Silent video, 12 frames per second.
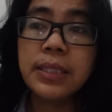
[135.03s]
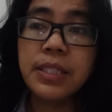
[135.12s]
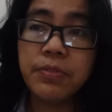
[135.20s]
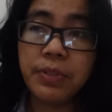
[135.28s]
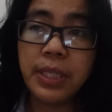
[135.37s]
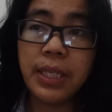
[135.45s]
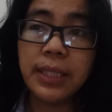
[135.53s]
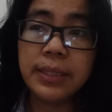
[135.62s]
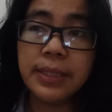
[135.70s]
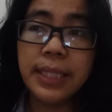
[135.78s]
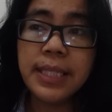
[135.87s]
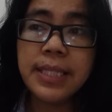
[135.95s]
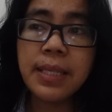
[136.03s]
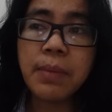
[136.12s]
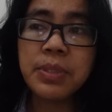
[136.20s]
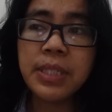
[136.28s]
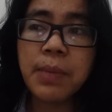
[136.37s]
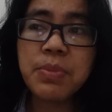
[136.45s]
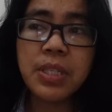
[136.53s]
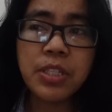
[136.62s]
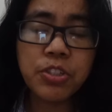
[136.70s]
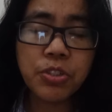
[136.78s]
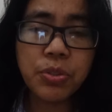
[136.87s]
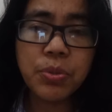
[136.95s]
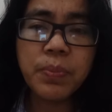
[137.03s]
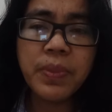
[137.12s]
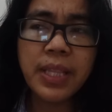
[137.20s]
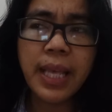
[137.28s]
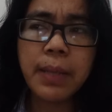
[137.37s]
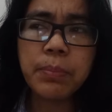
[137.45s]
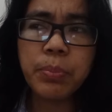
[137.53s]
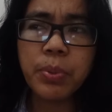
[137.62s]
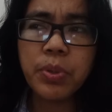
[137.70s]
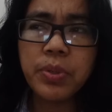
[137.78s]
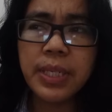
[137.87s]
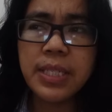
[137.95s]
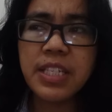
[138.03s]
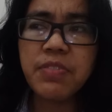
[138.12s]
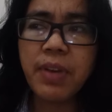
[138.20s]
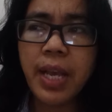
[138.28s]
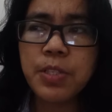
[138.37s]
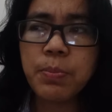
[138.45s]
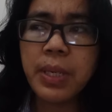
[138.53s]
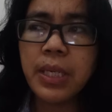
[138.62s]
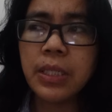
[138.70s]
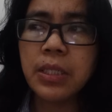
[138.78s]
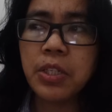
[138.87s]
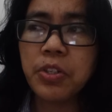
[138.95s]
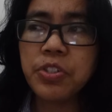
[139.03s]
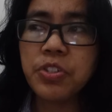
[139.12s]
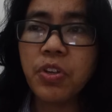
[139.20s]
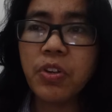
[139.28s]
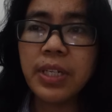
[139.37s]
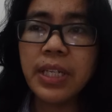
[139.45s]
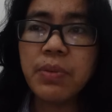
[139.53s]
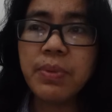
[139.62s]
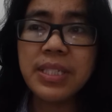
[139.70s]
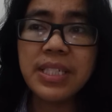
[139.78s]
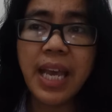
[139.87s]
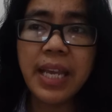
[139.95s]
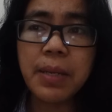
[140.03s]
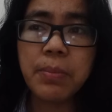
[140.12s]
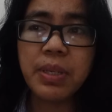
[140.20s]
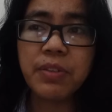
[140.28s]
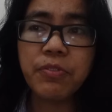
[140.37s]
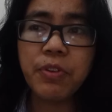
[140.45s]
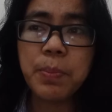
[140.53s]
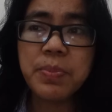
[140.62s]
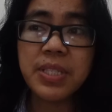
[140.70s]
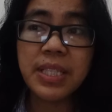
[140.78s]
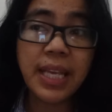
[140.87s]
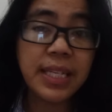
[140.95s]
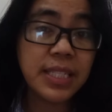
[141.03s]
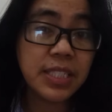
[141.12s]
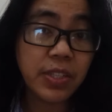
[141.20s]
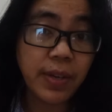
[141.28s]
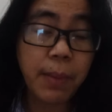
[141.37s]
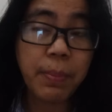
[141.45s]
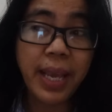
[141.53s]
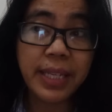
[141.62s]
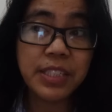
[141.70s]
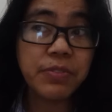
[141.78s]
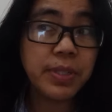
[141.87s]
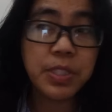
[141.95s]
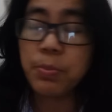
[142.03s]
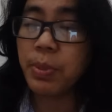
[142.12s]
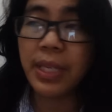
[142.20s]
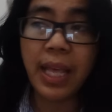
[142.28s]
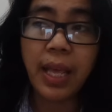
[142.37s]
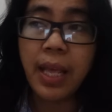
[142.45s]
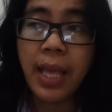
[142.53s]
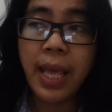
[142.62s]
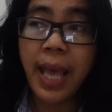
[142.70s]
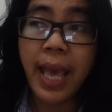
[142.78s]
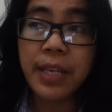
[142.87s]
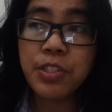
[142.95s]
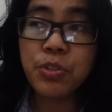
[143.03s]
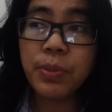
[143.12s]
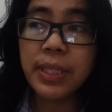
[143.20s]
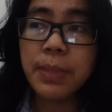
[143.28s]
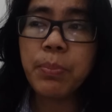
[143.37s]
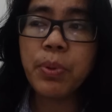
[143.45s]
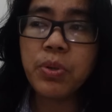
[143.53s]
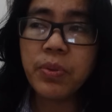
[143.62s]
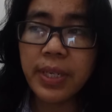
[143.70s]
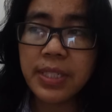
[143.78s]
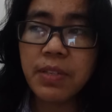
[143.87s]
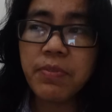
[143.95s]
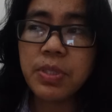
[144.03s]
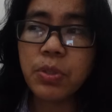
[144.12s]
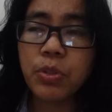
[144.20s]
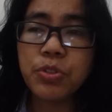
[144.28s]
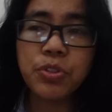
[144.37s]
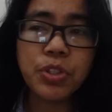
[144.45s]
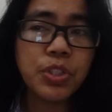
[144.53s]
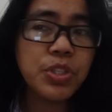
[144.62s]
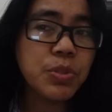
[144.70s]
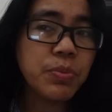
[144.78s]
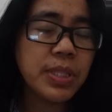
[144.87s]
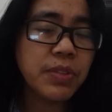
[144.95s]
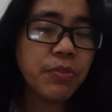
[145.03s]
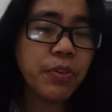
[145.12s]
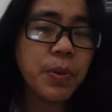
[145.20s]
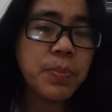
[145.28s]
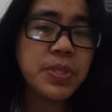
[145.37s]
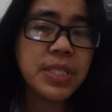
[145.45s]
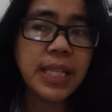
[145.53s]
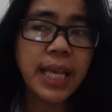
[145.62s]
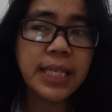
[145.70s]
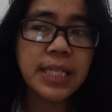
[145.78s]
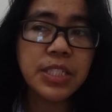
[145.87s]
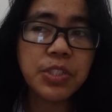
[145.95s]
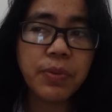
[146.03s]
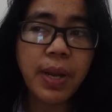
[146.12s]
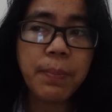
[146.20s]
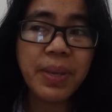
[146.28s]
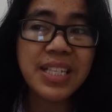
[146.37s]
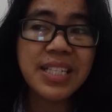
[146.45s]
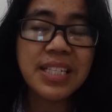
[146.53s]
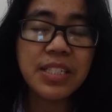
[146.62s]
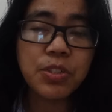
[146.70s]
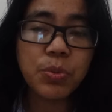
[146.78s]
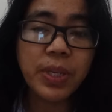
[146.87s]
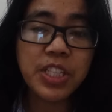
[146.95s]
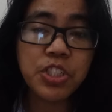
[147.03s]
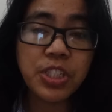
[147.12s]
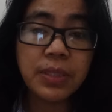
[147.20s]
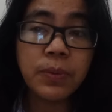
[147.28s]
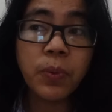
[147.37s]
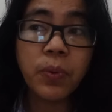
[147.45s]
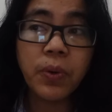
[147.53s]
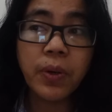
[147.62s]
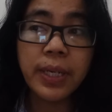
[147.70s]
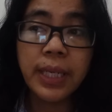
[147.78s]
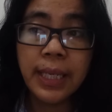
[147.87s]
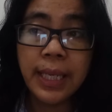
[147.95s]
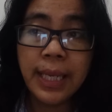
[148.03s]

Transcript: difficult. It is sometimes assumed that progressive aspect occurs only with dynamic verbs that describe activities, but actually progressive is also used with verbs that describe a situation or